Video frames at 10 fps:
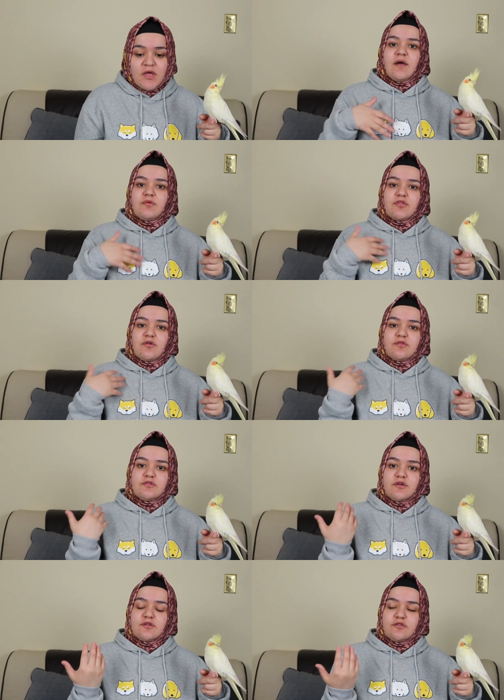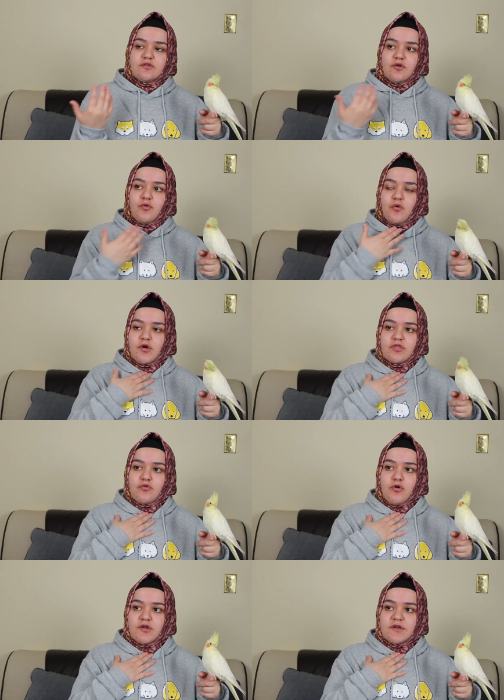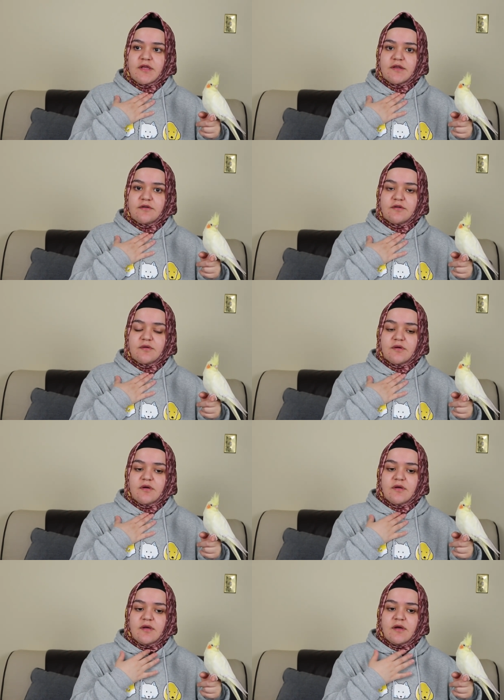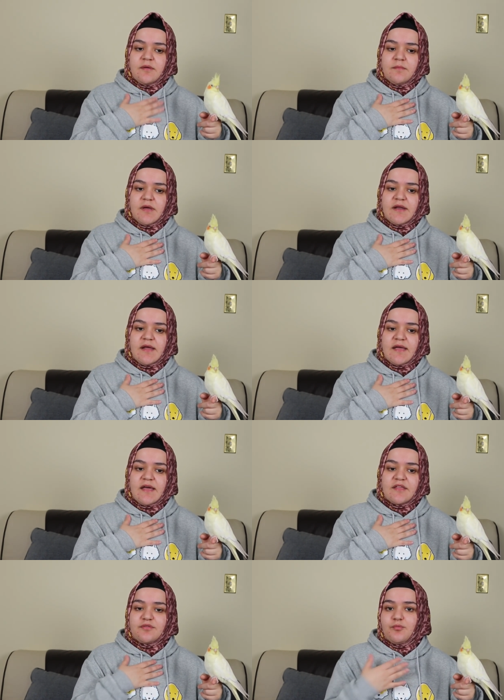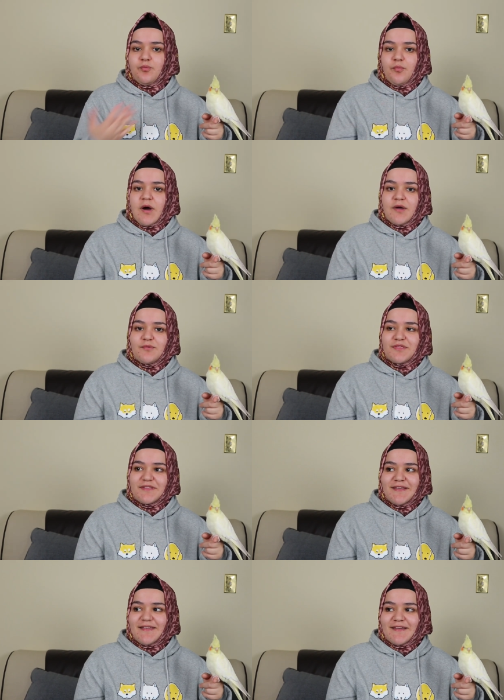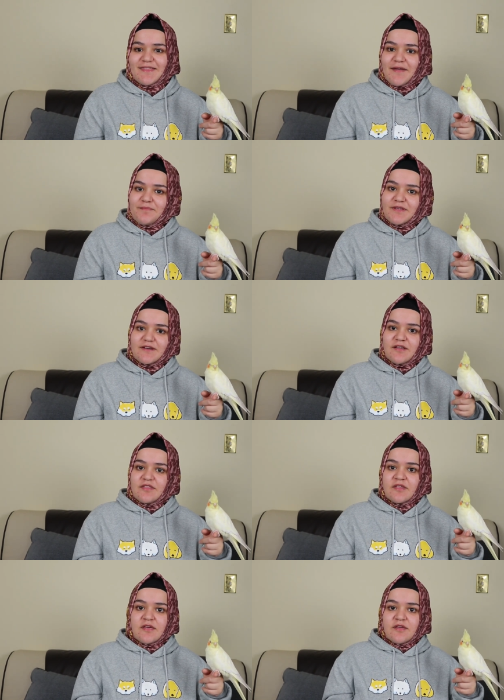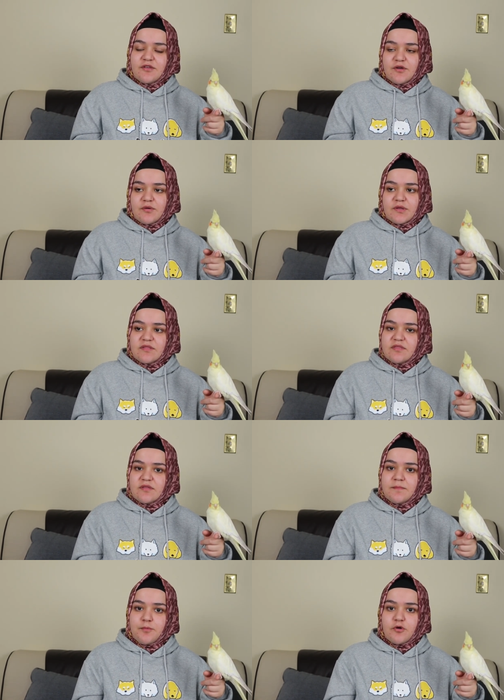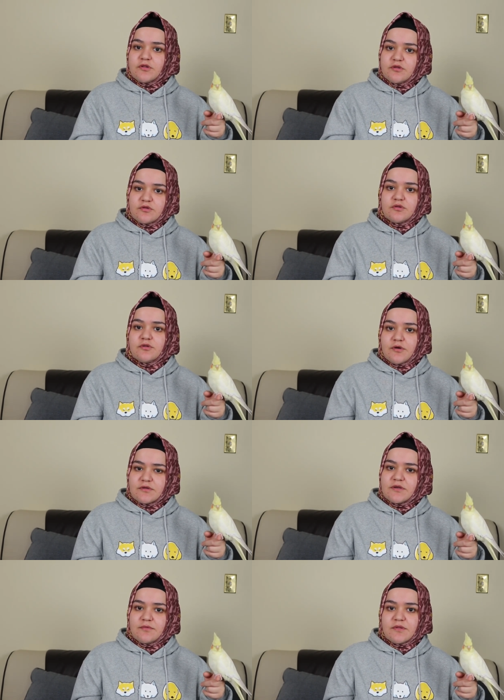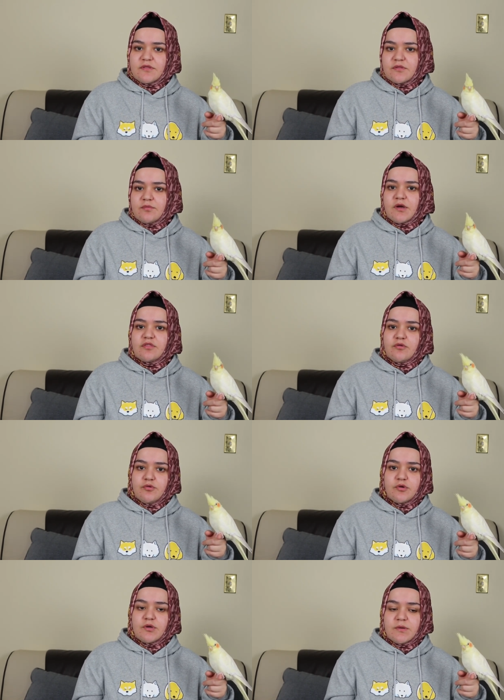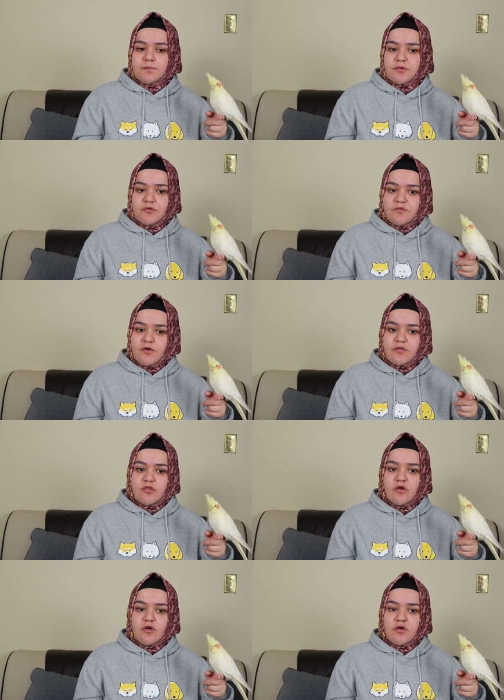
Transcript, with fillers: I was also talking to the course coordinator um, and I asked why wasn't I accepted because you know it's important to know the reasons why so you could improve on